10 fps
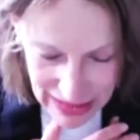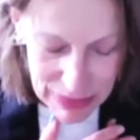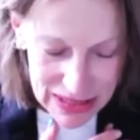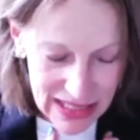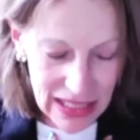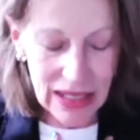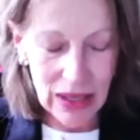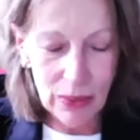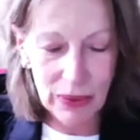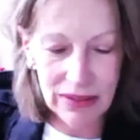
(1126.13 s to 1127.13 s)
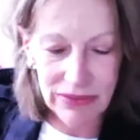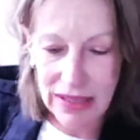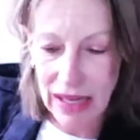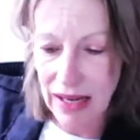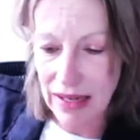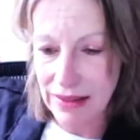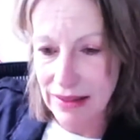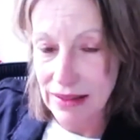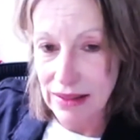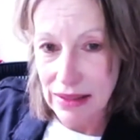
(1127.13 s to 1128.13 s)
But see, we have a God
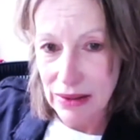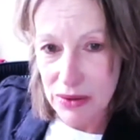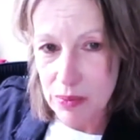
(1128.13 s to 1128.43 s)
who's